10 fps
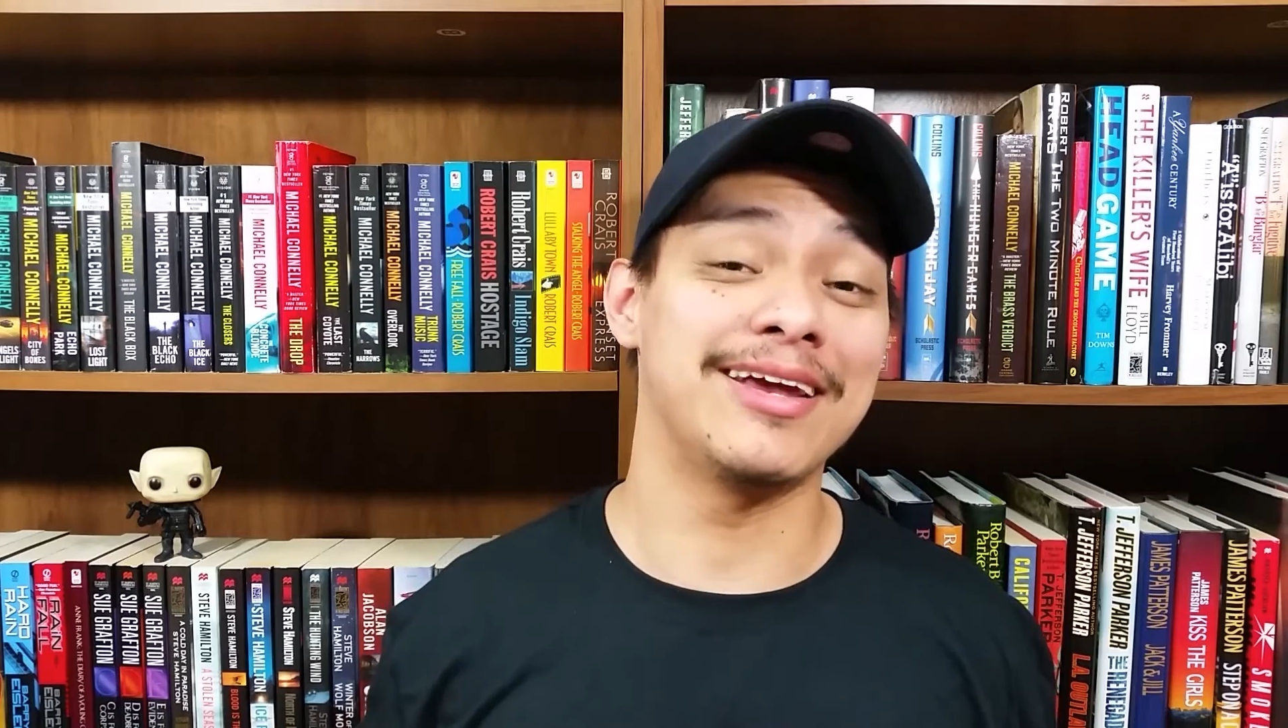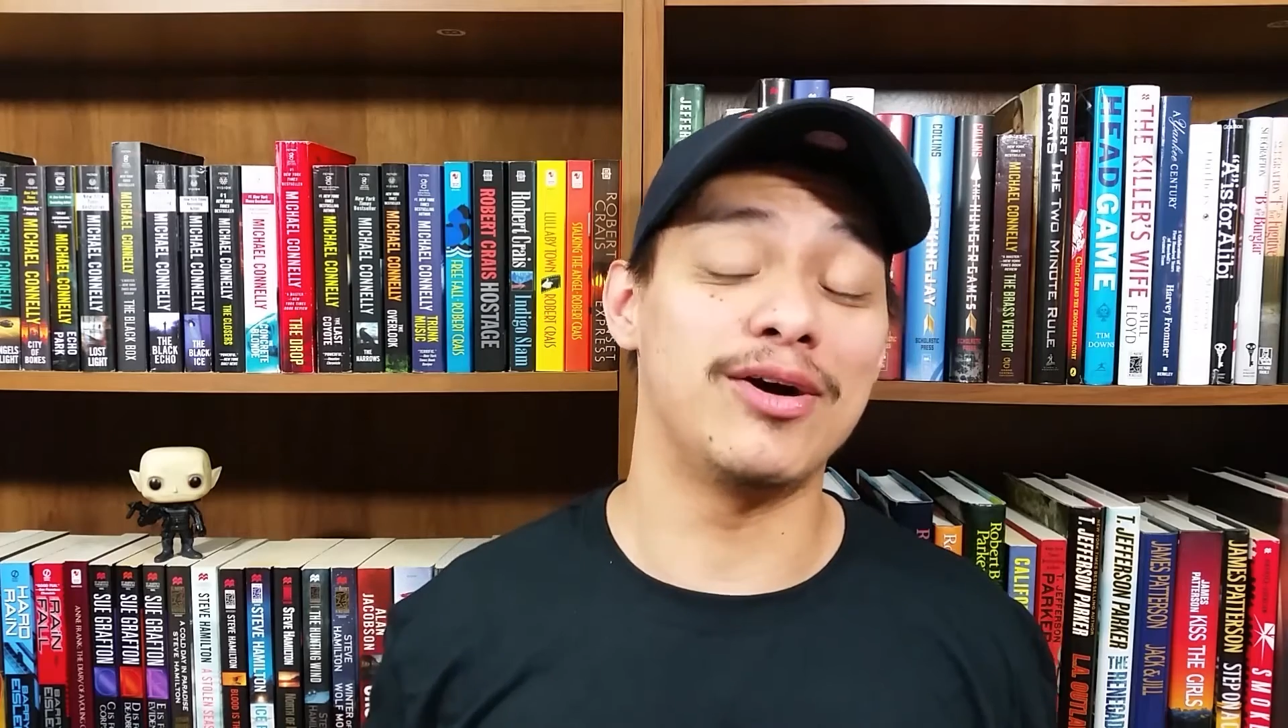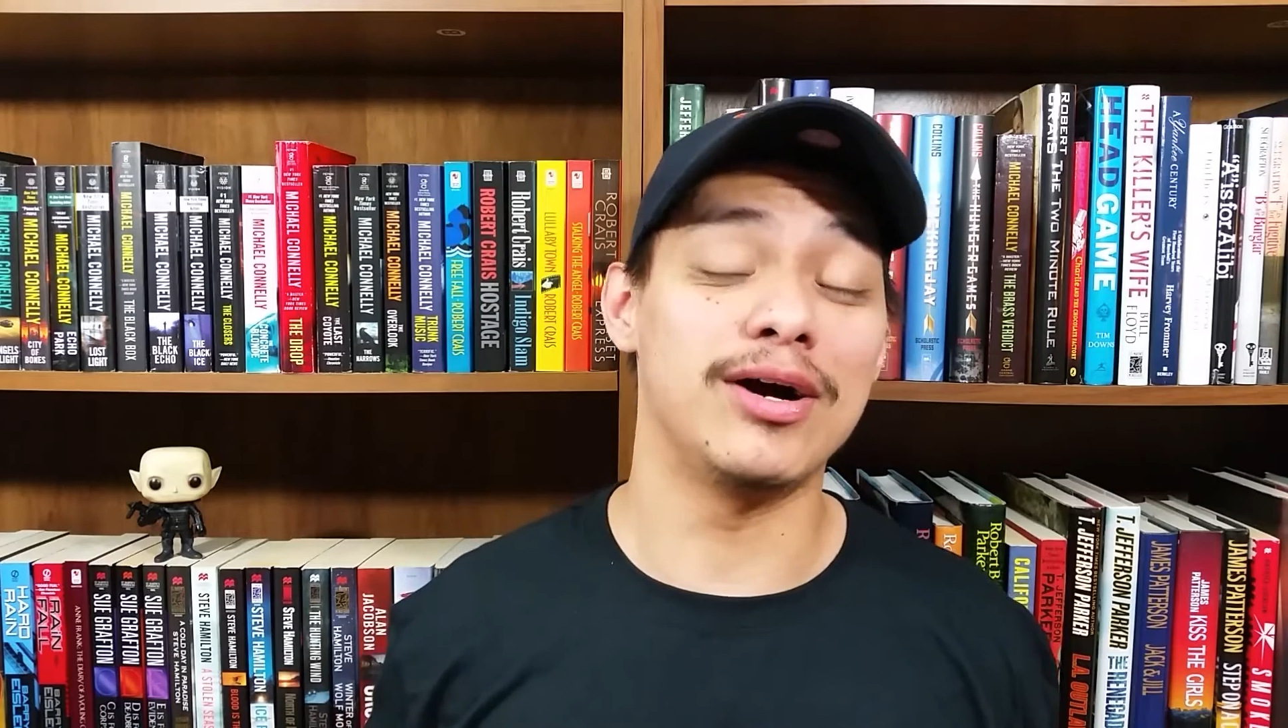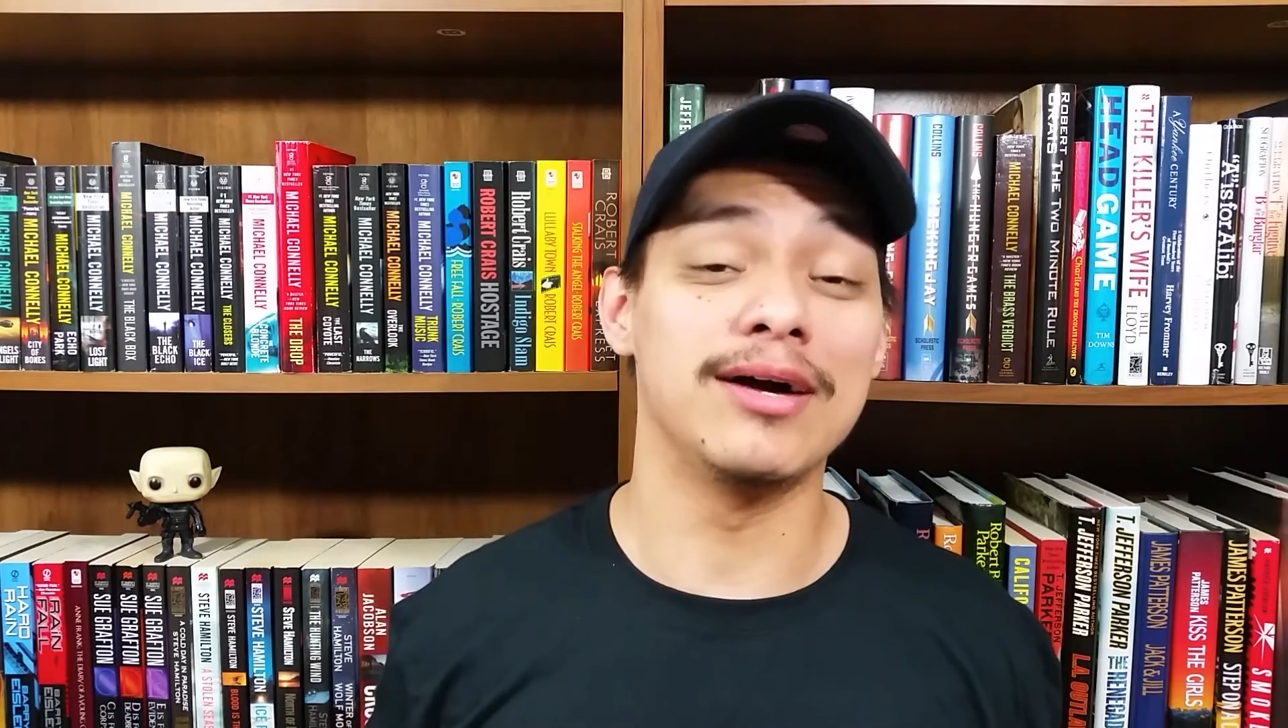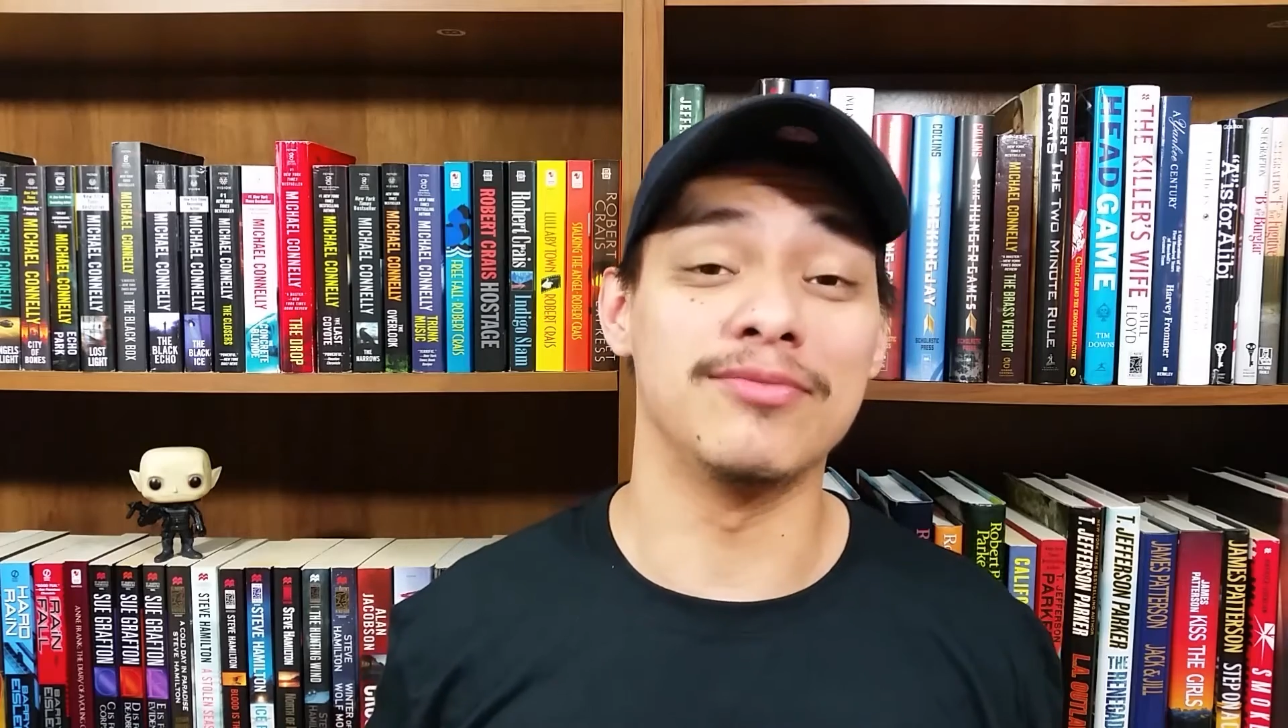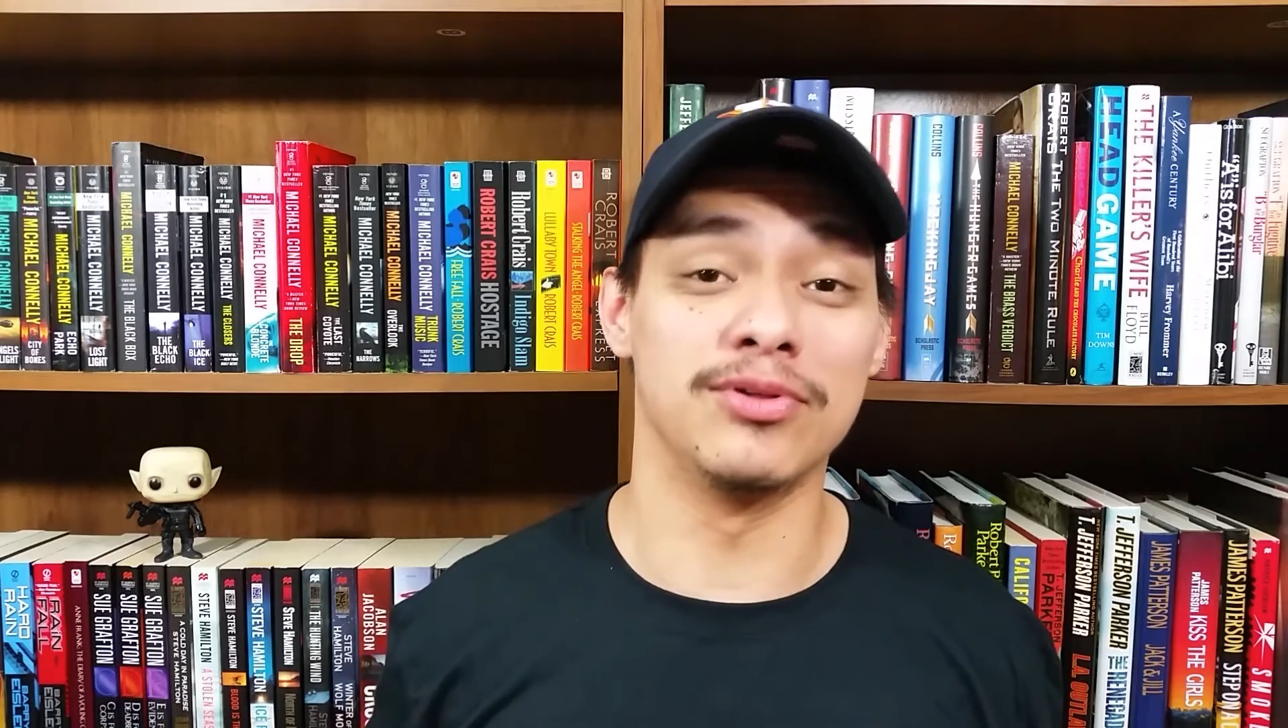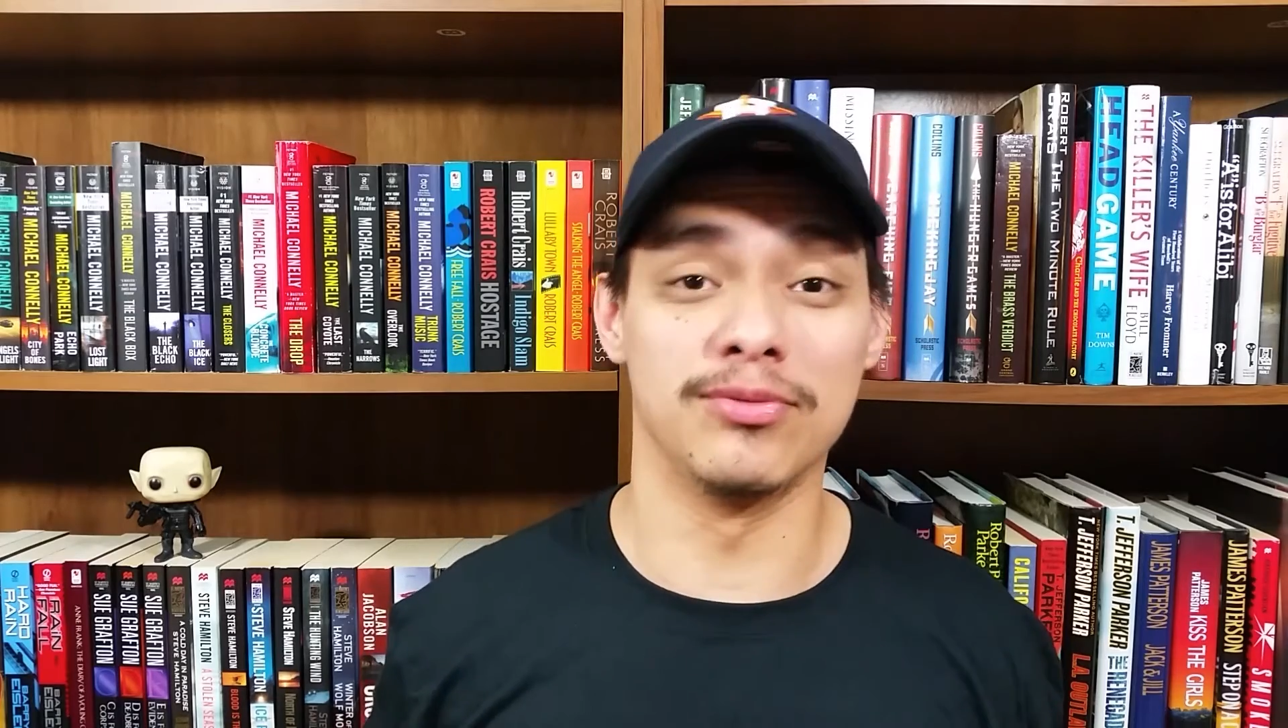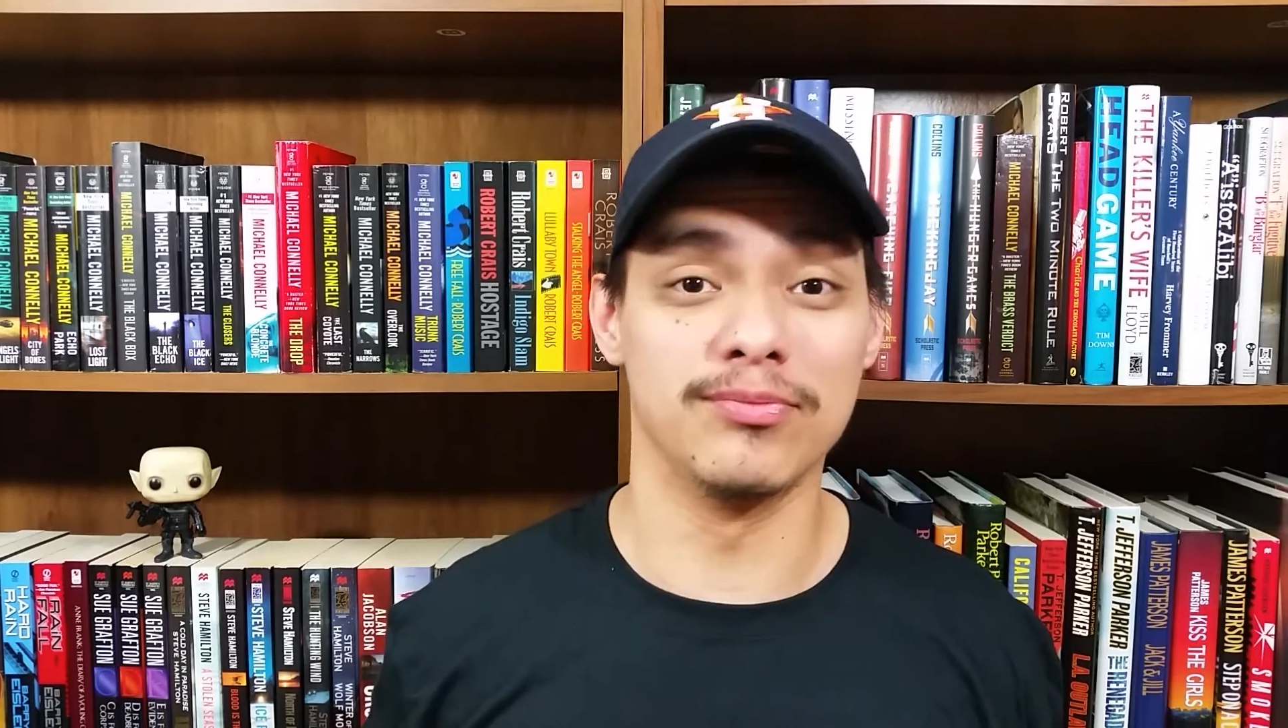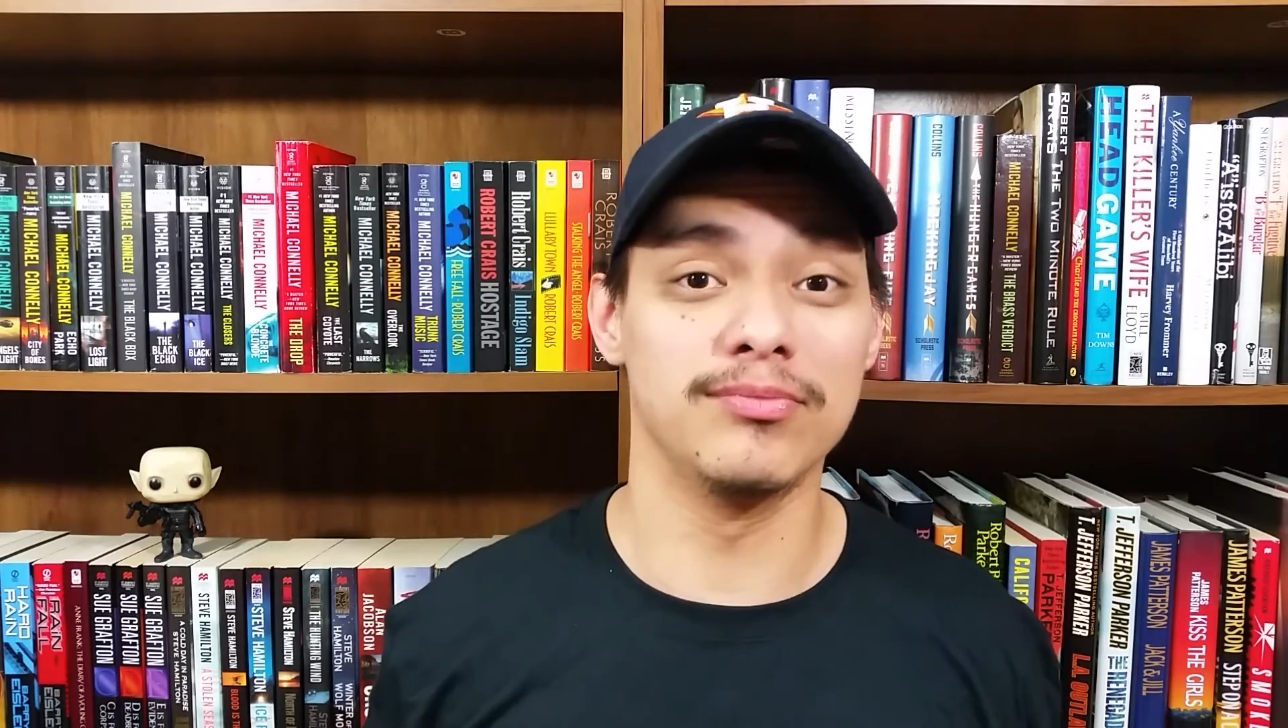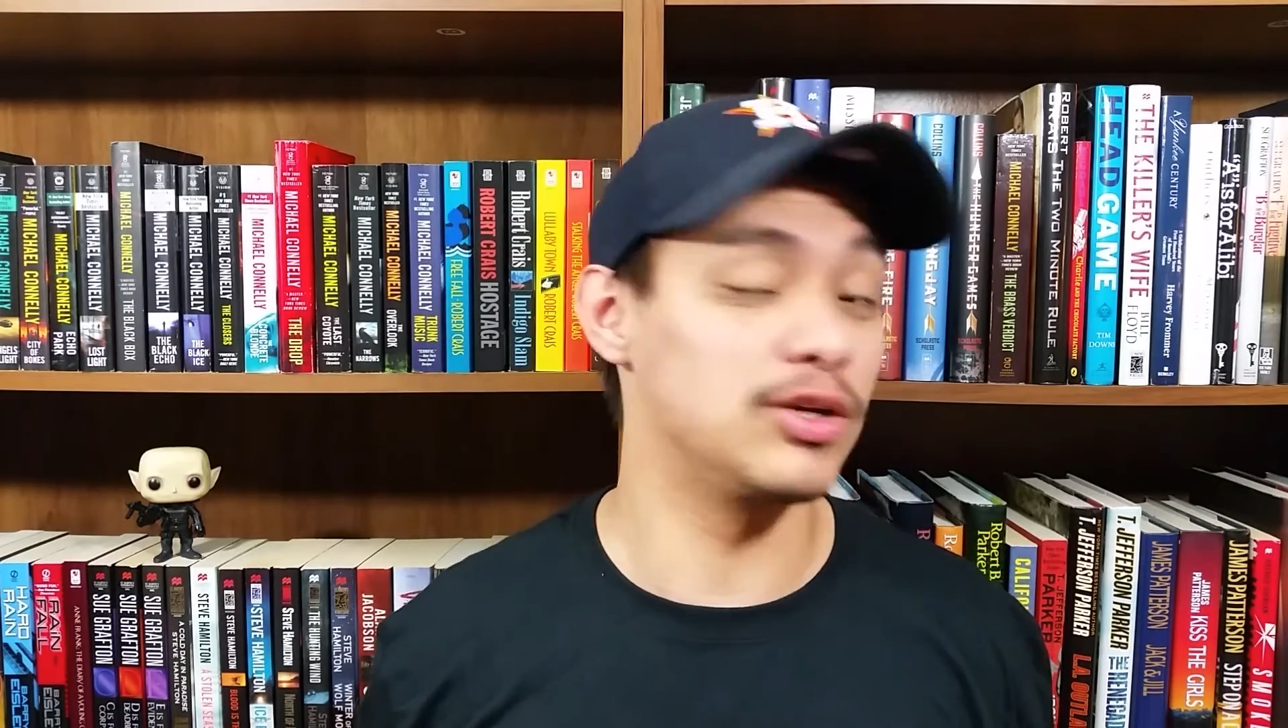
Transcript: they all have the